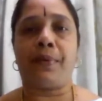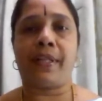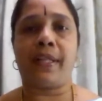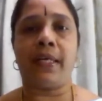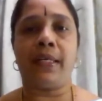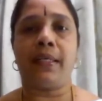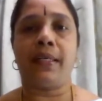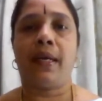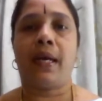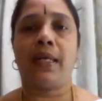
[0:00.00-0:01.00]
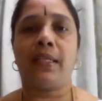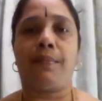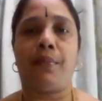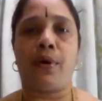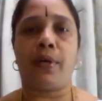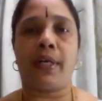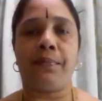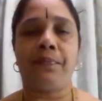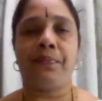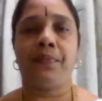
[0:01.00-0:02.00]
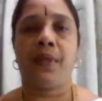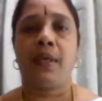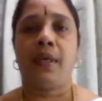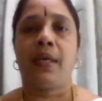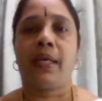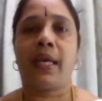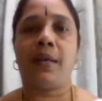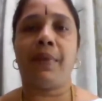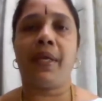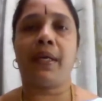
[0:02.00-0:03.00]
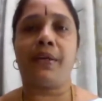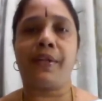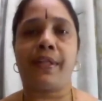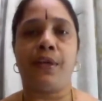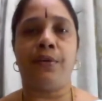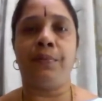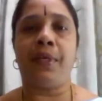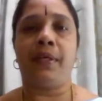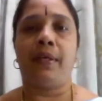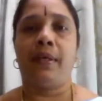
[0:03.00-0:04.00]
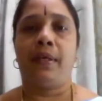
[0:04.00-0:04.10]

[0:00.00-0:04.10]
are present at the bottom can be consumed